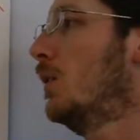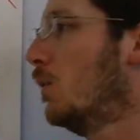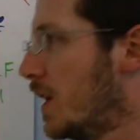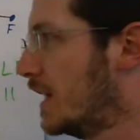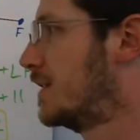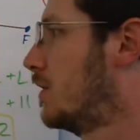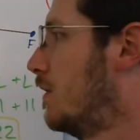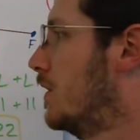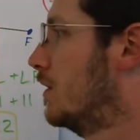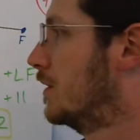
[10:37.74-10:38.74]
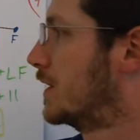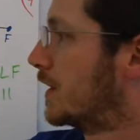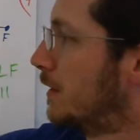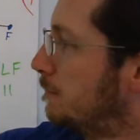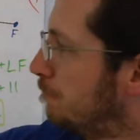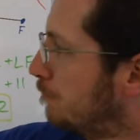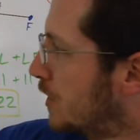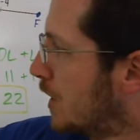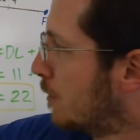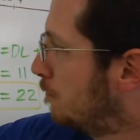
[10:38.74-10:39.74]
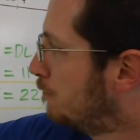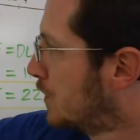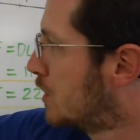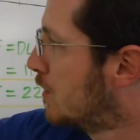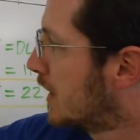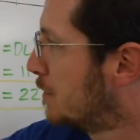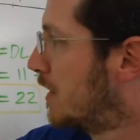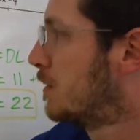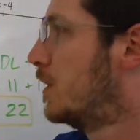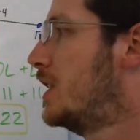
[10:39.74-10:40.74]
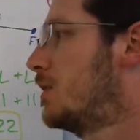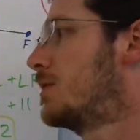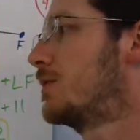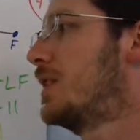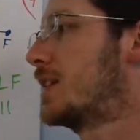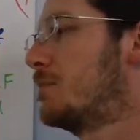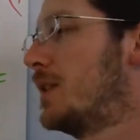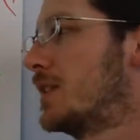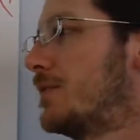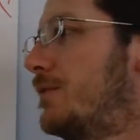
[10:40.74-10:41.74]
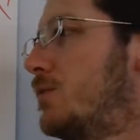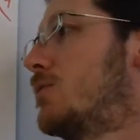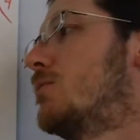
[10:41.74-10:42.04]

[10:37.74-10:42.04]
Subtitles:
We can solve those. So 2x plus 1 equals 3x minus 4.